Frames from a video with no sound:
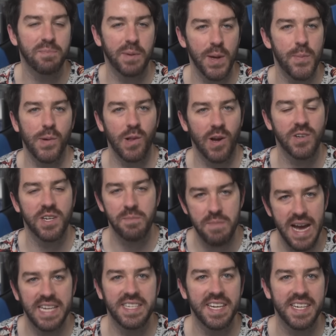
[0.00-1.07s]
people are
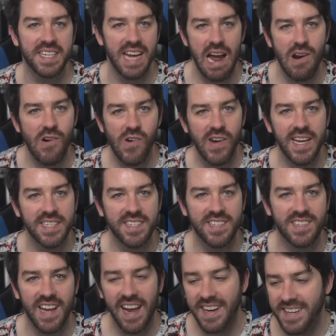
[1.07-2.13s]
domestic
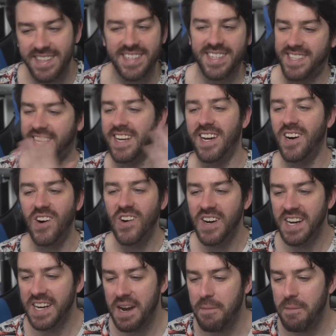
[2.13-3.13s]
terrorists and still